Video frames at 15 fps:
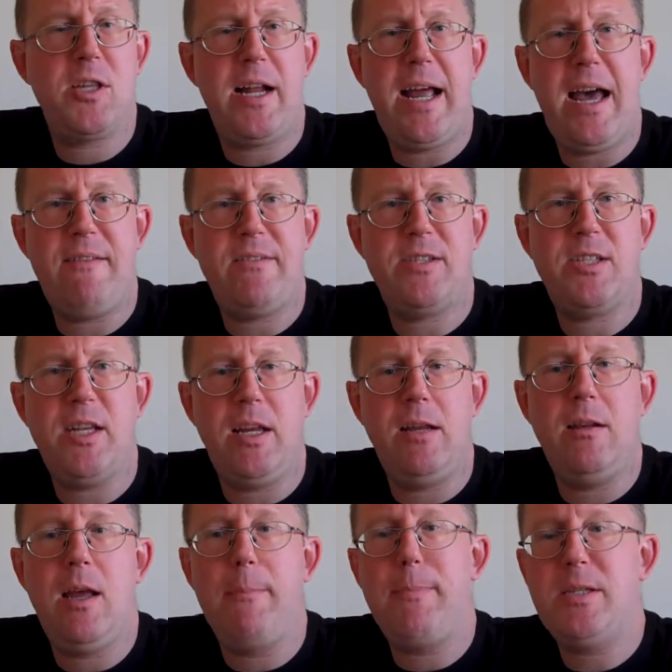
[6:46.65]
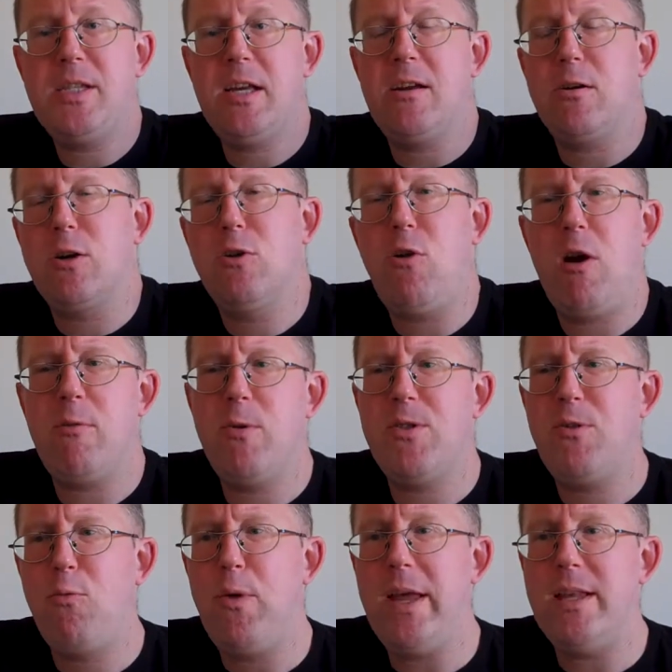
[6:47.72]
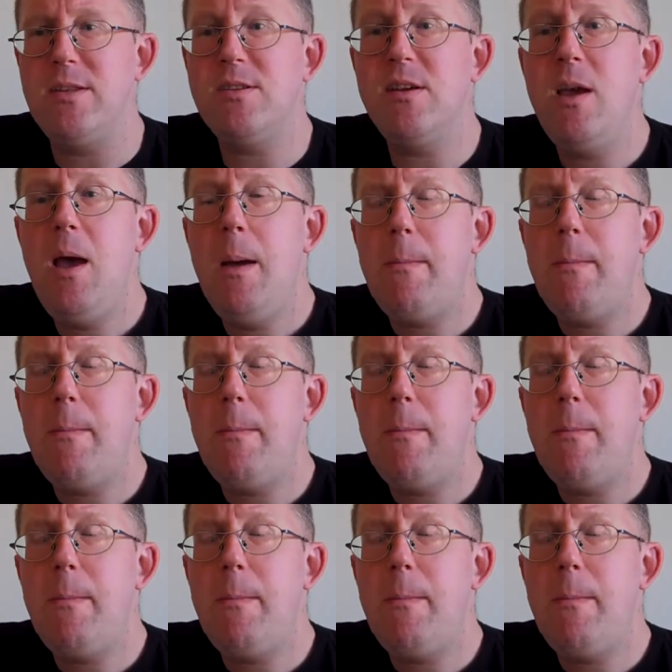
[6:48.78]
that I haven't seen, in particular Gone with the Wind,